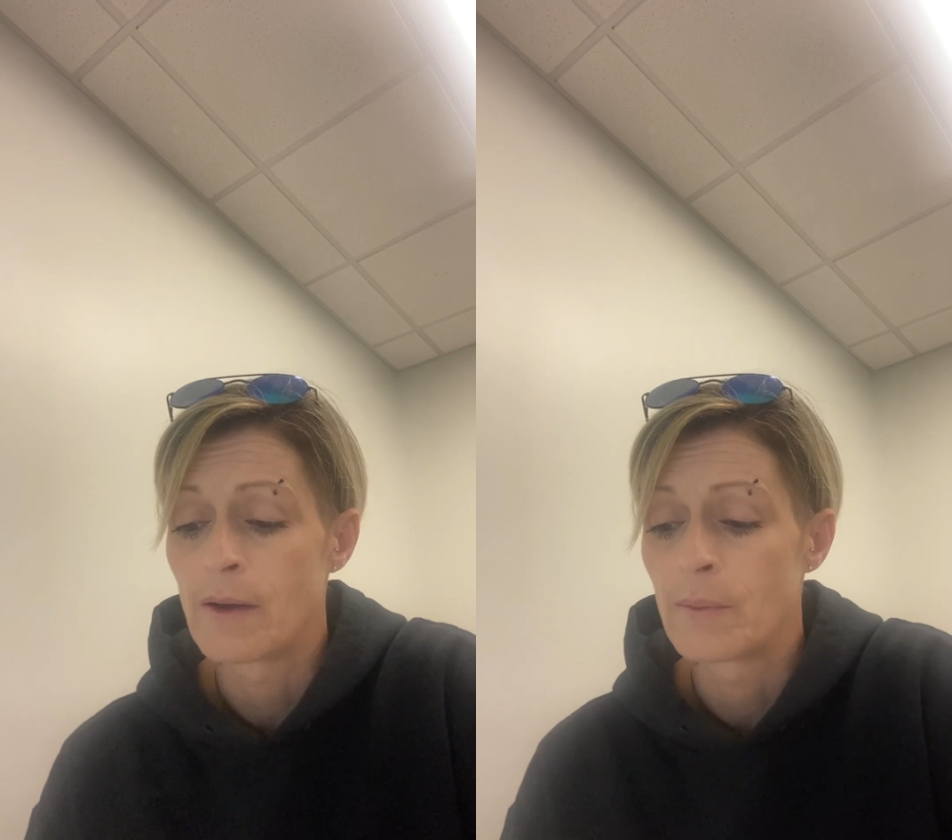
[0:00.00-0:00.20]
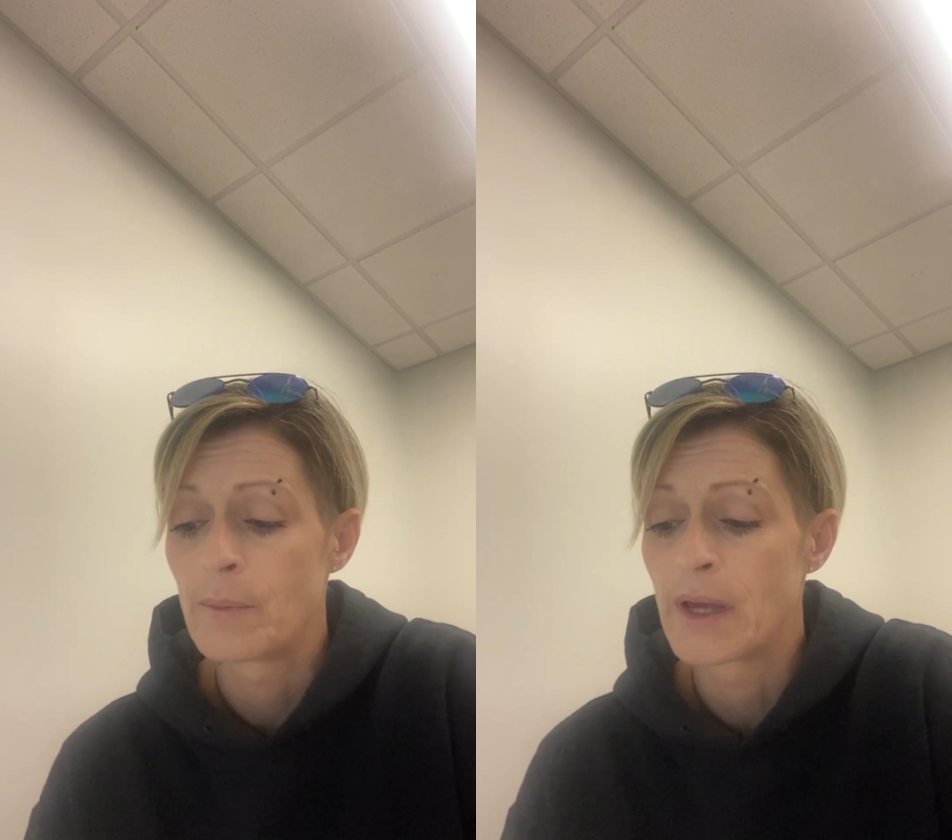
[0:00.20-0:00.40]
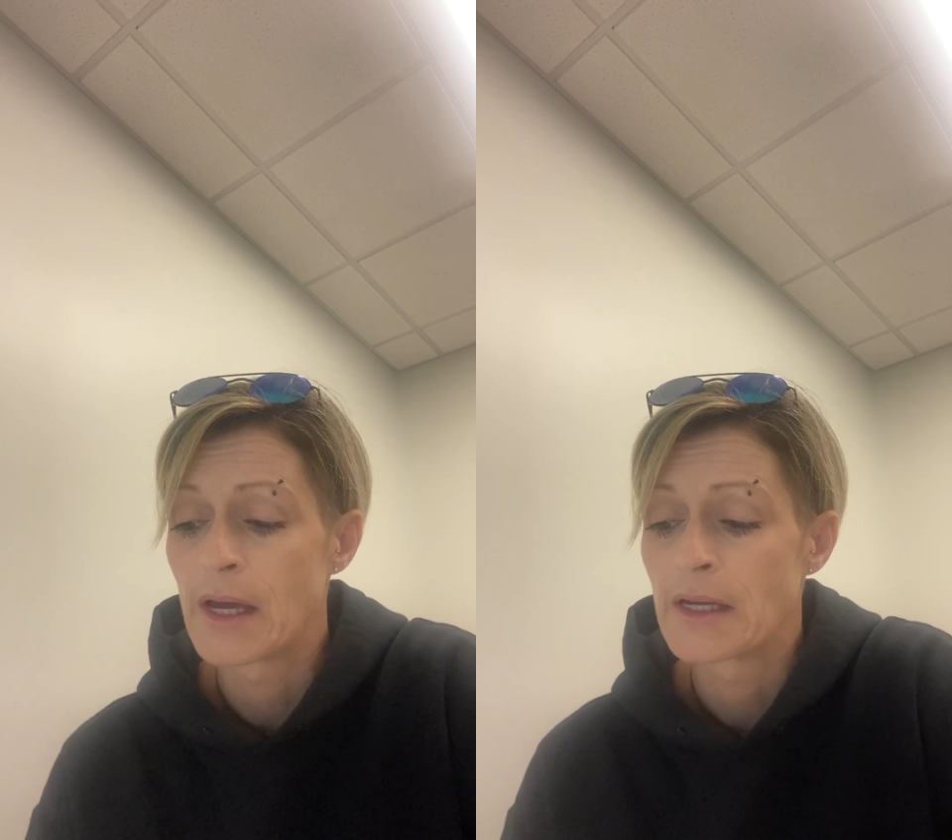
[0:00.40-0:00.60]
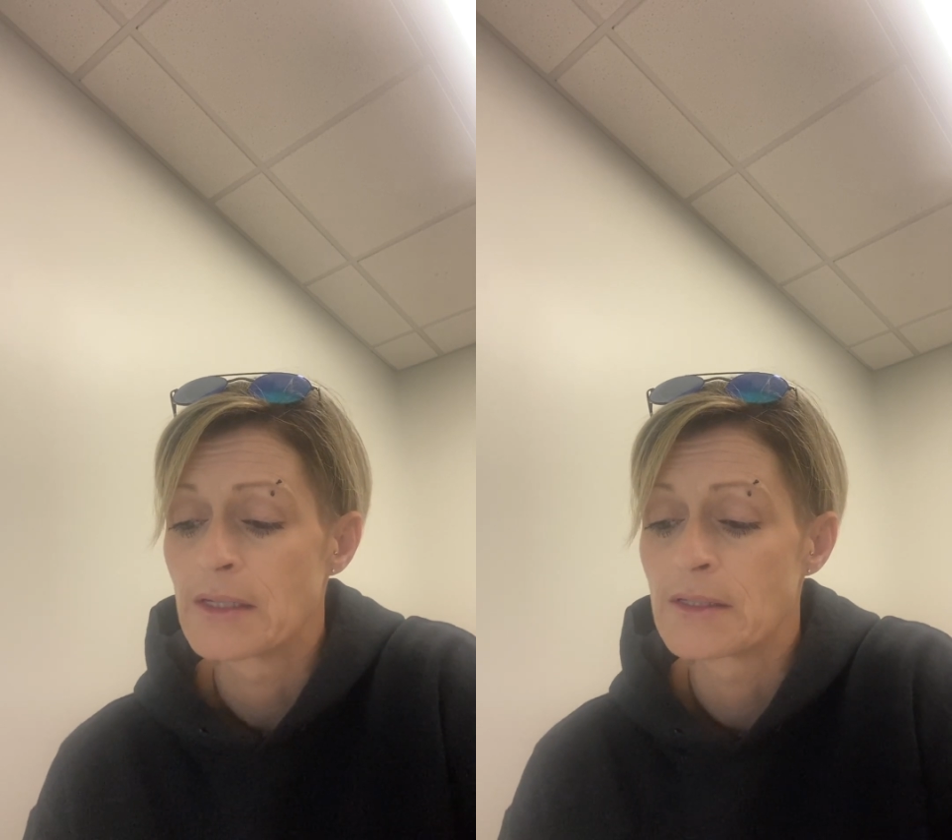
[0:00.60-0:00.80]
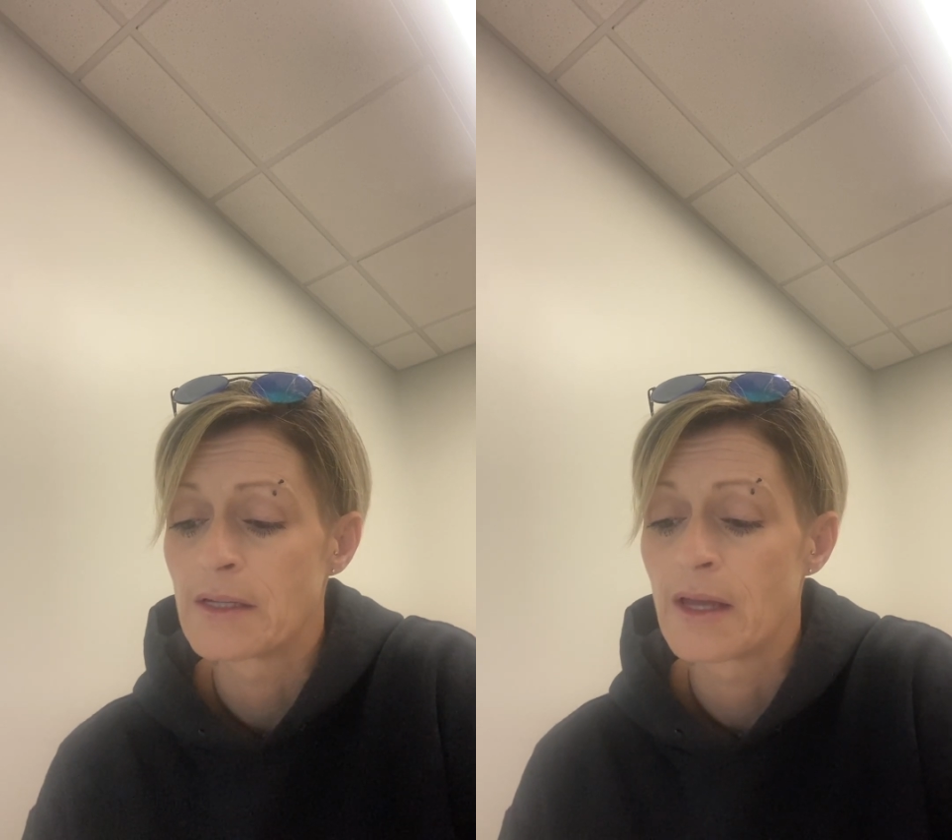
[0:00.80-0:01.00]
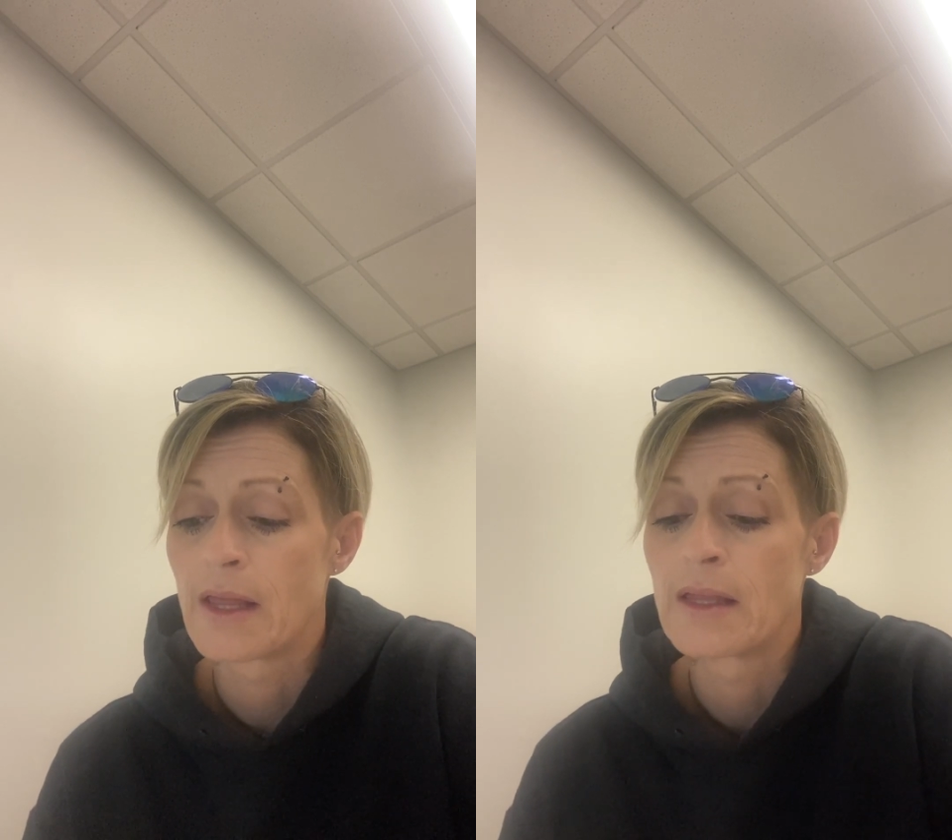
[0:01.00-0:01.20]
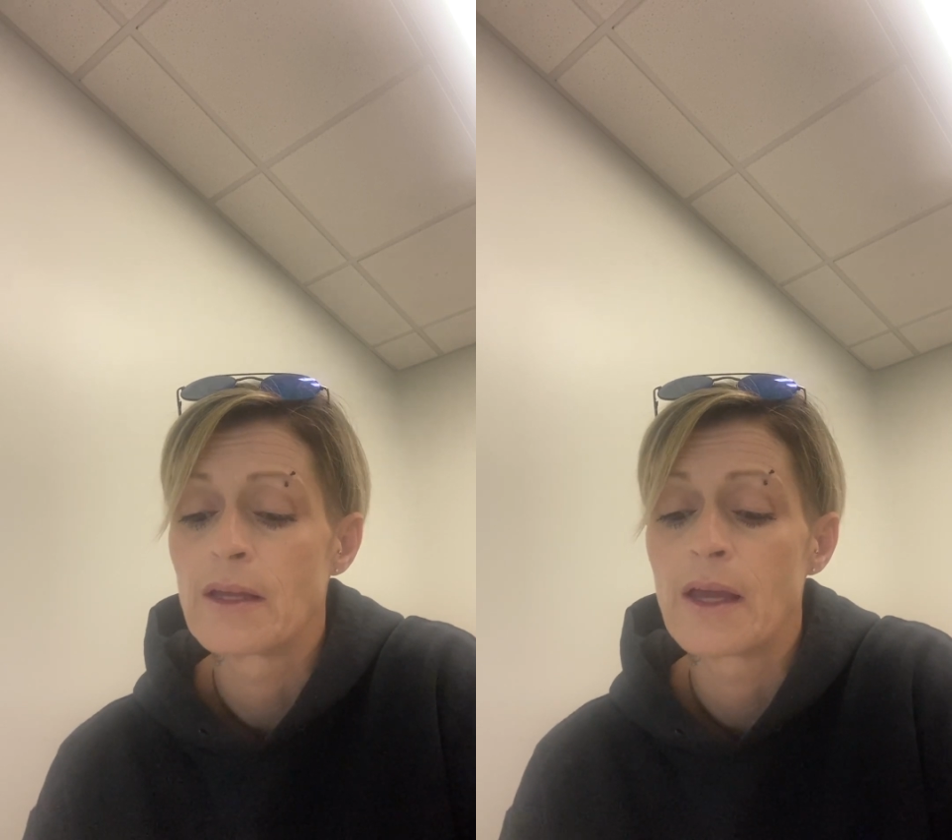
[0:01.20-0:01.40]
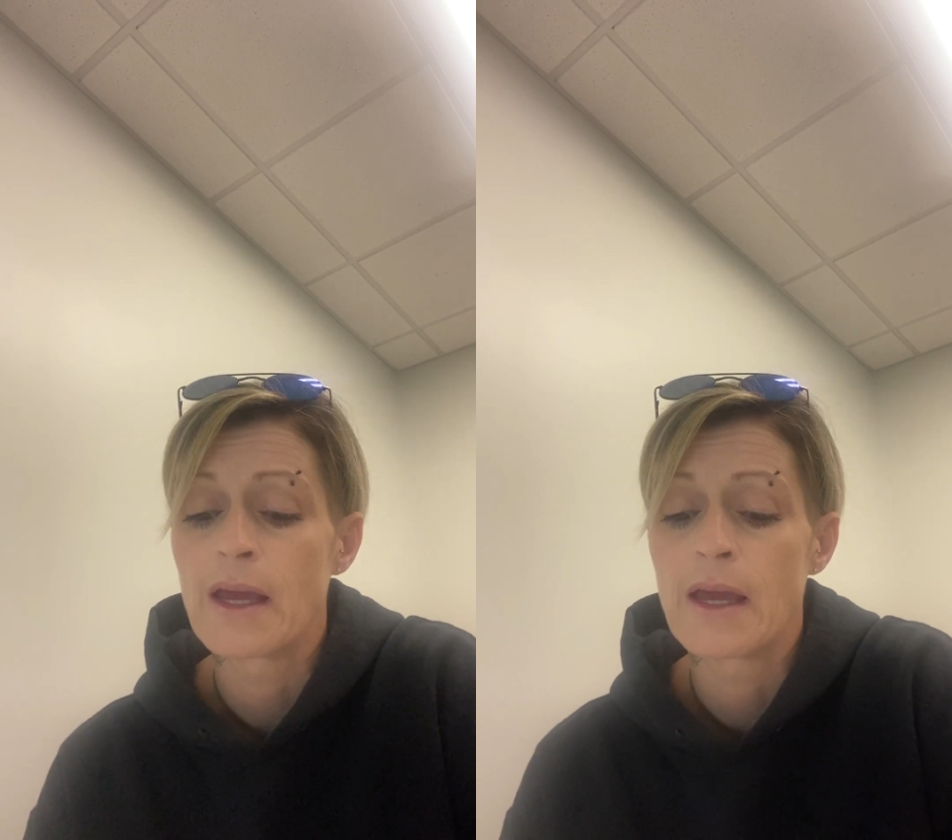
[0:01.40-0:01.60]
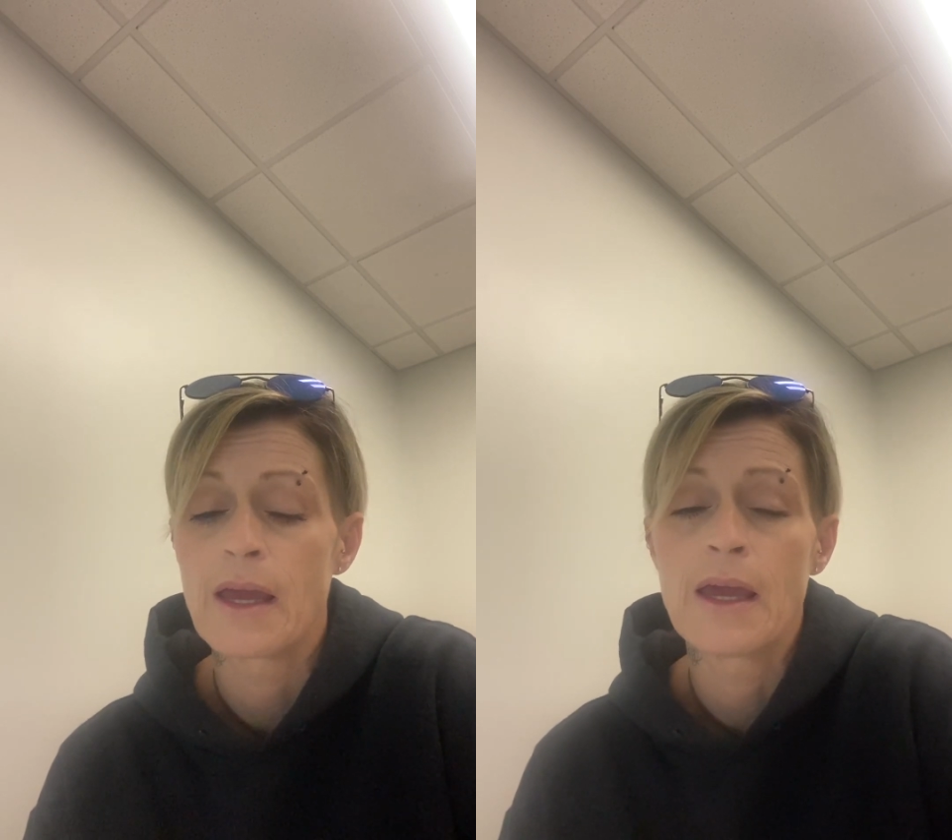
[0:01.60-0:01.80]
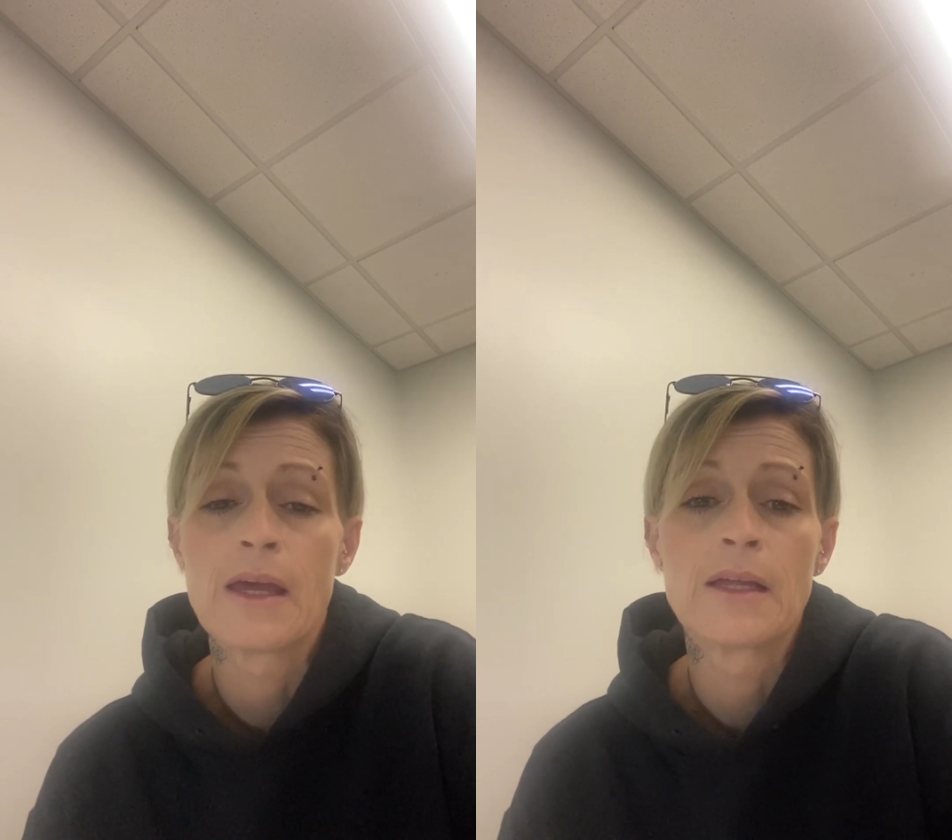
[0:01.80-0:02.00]
because
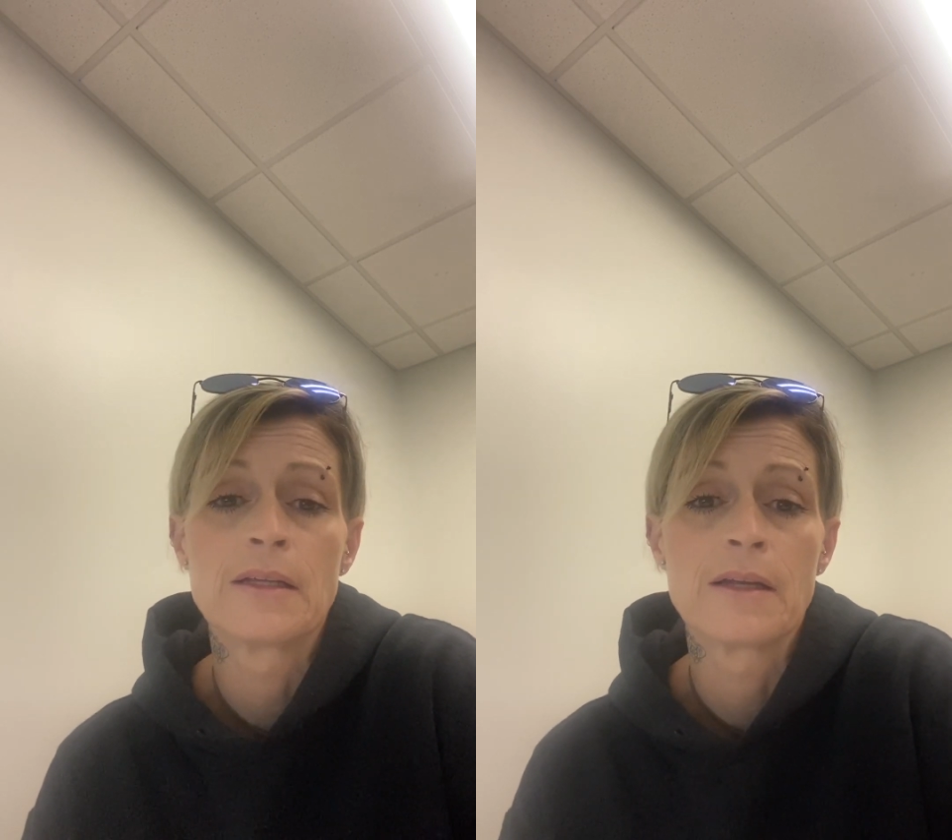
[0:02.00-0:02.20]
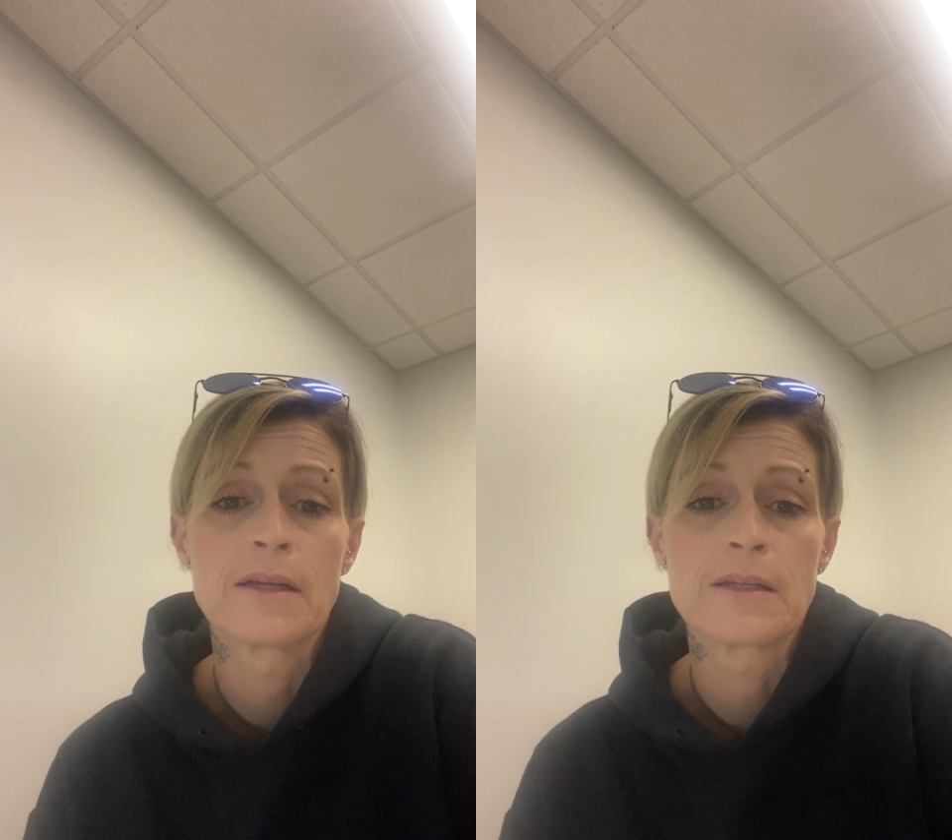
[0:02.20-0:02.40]
in